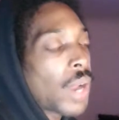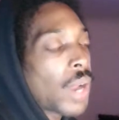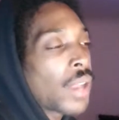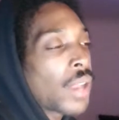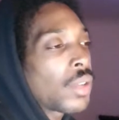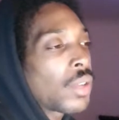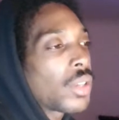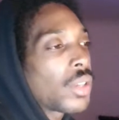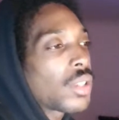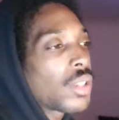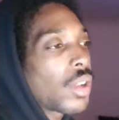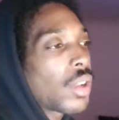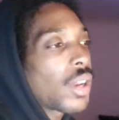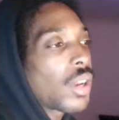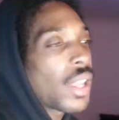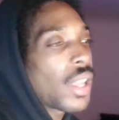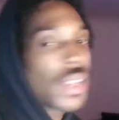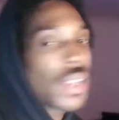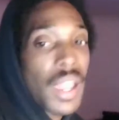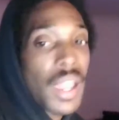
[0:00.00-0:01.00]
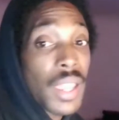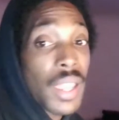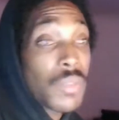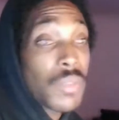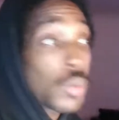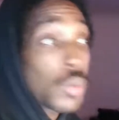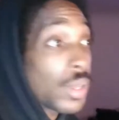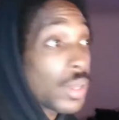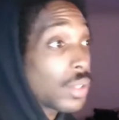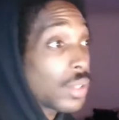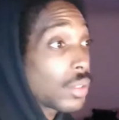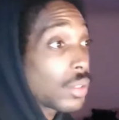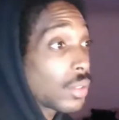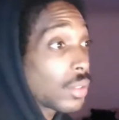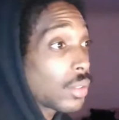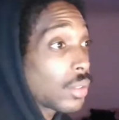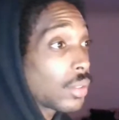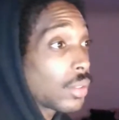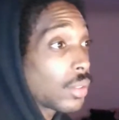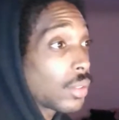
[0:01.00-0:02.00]
Or he started at light heavyweight.
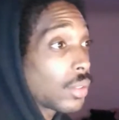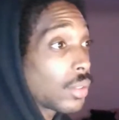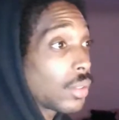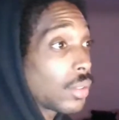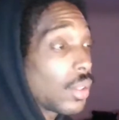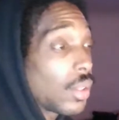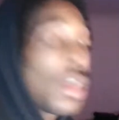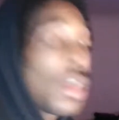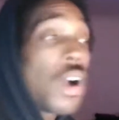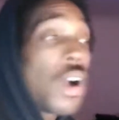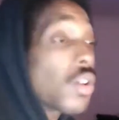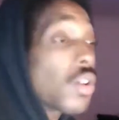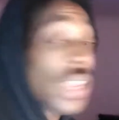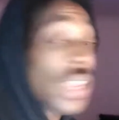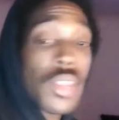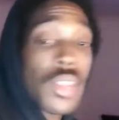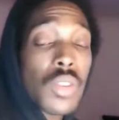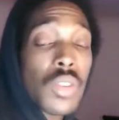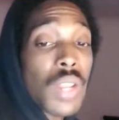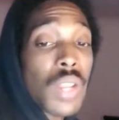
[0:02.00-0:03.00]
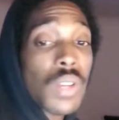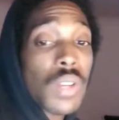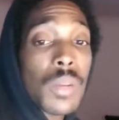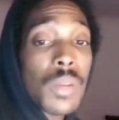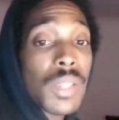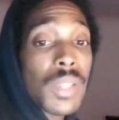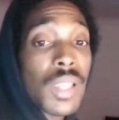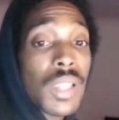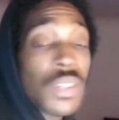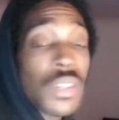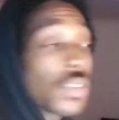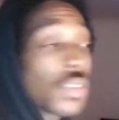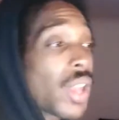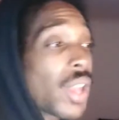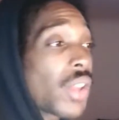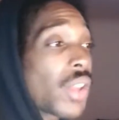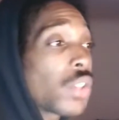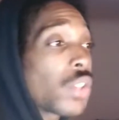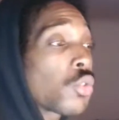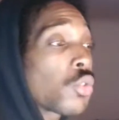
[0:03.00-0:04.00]
Okay, so that's what I'm saying. So now
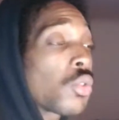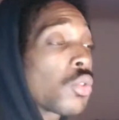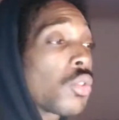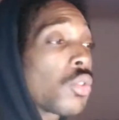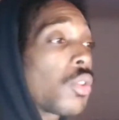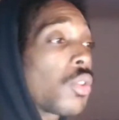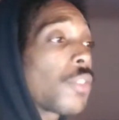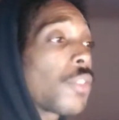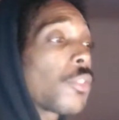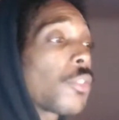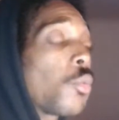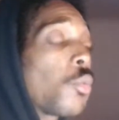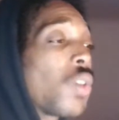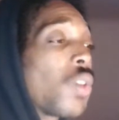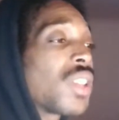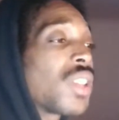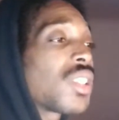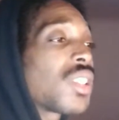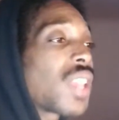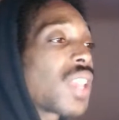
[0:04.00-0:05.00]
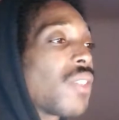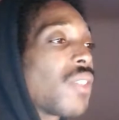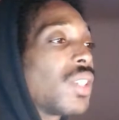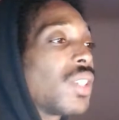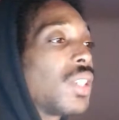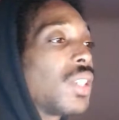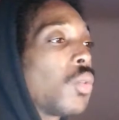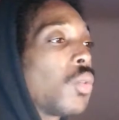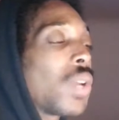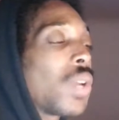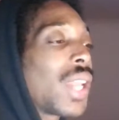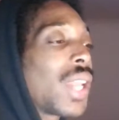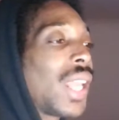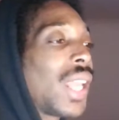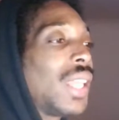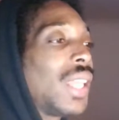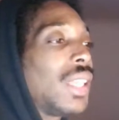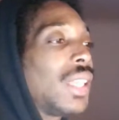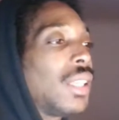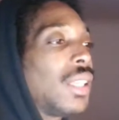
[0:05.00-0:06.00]
Israel going from 170,
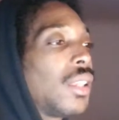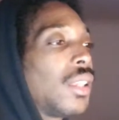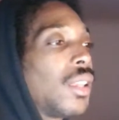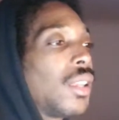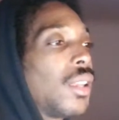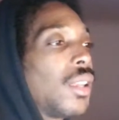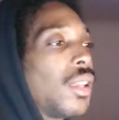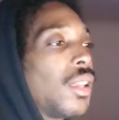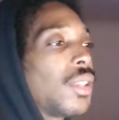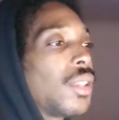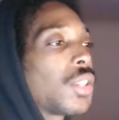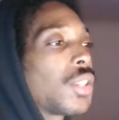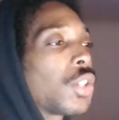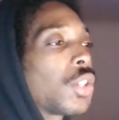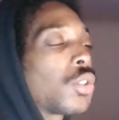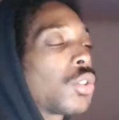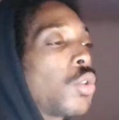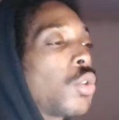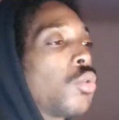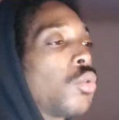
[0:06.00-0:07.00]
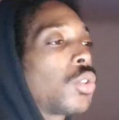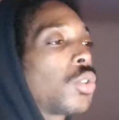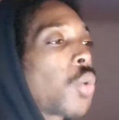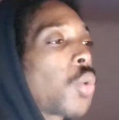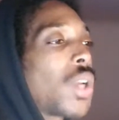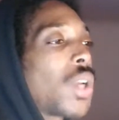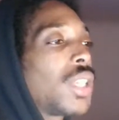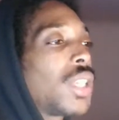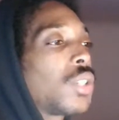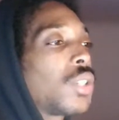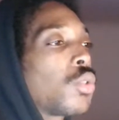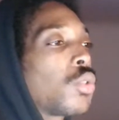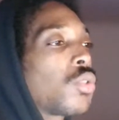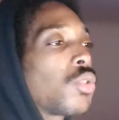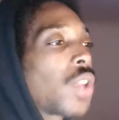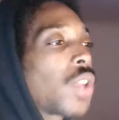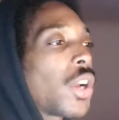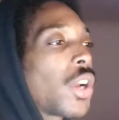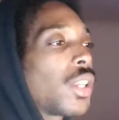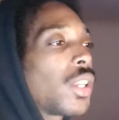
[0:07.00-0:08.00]
180 to 220,
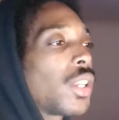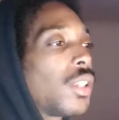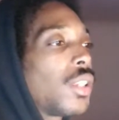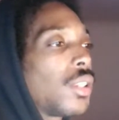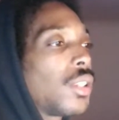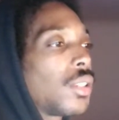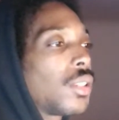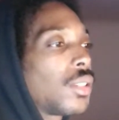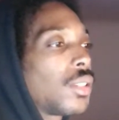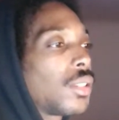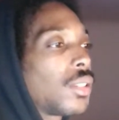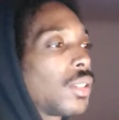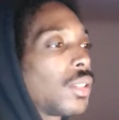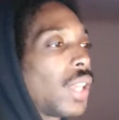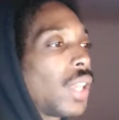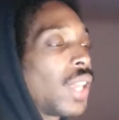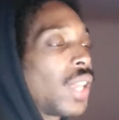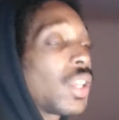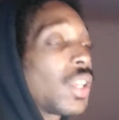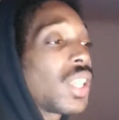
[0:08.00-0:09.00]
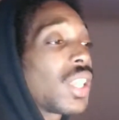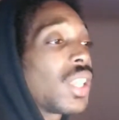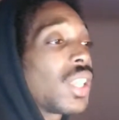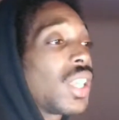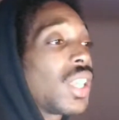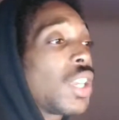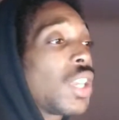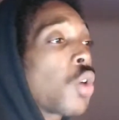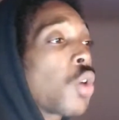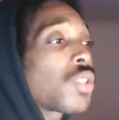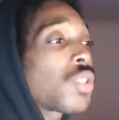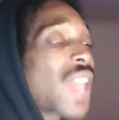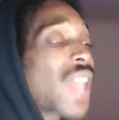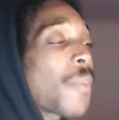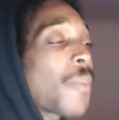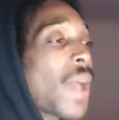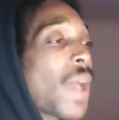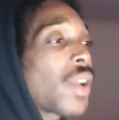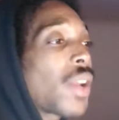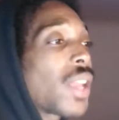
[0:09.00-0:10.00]
230. And again, he going to tap
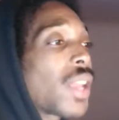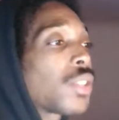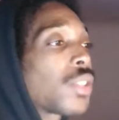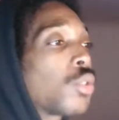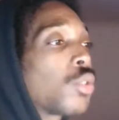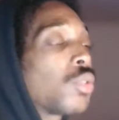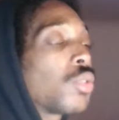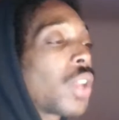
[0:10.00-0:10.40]
out at 230.